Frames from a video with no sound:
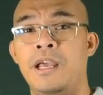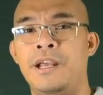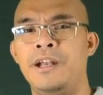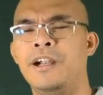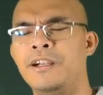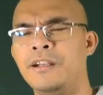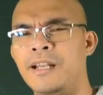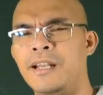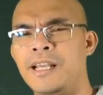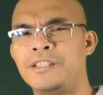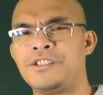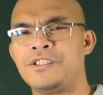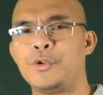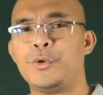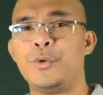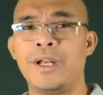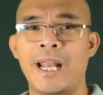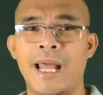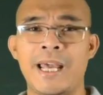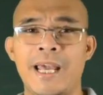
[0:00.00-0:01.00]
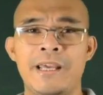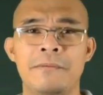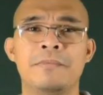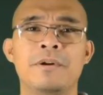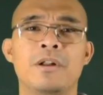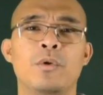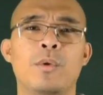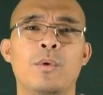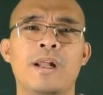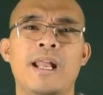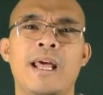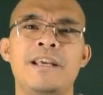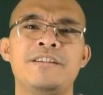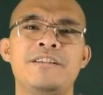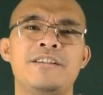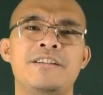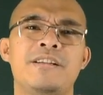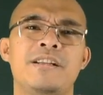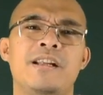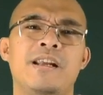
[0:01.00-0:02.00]
and are less reliable, while
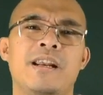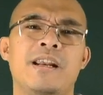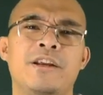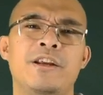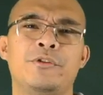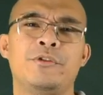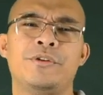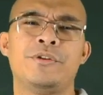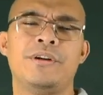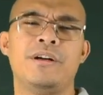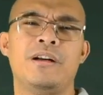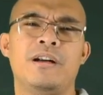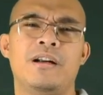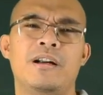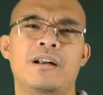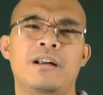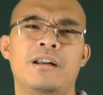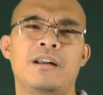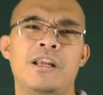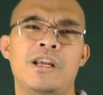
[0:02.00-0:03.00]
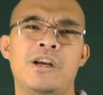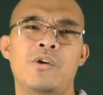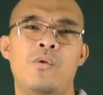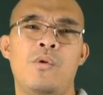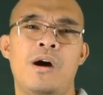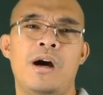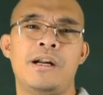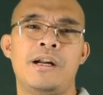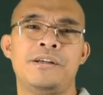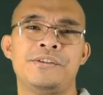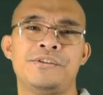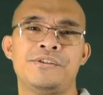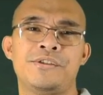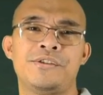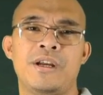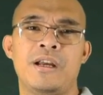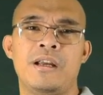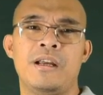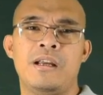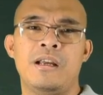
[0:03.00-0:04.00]
AC generator
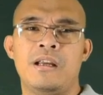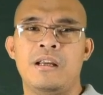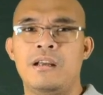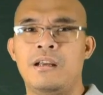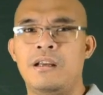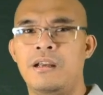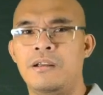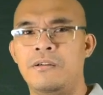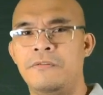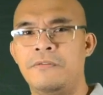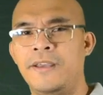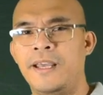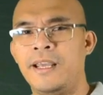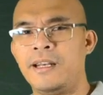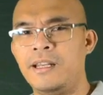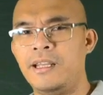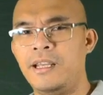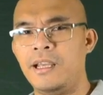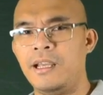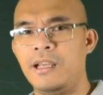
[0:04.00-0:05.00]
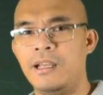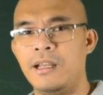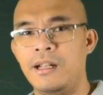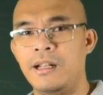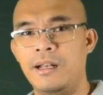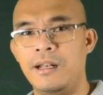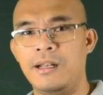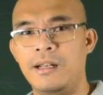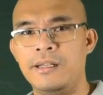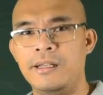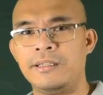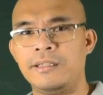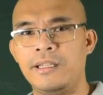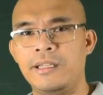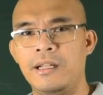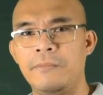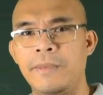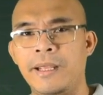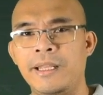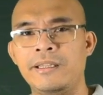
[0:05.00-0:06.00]
requires very
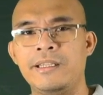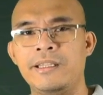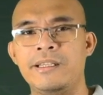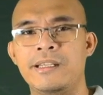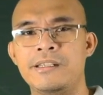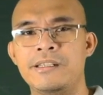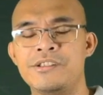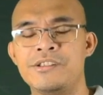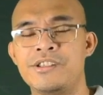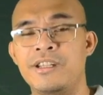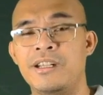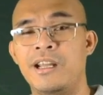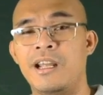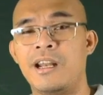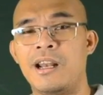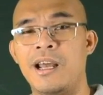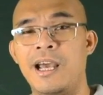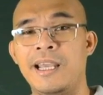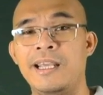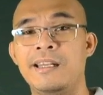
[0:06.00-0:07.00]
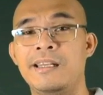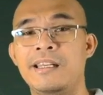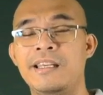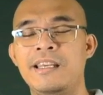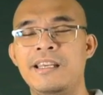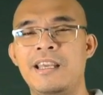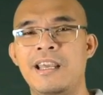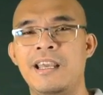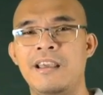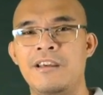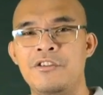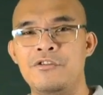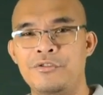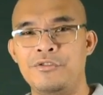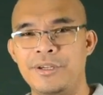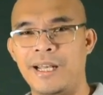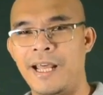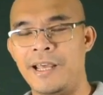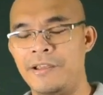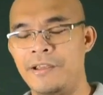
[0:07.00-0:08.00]
little maintenance and are highly
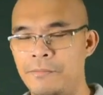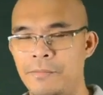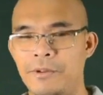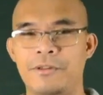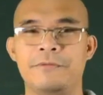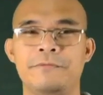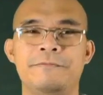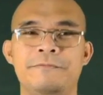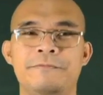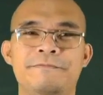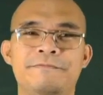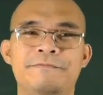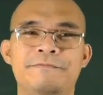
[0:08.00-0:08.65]
reliable.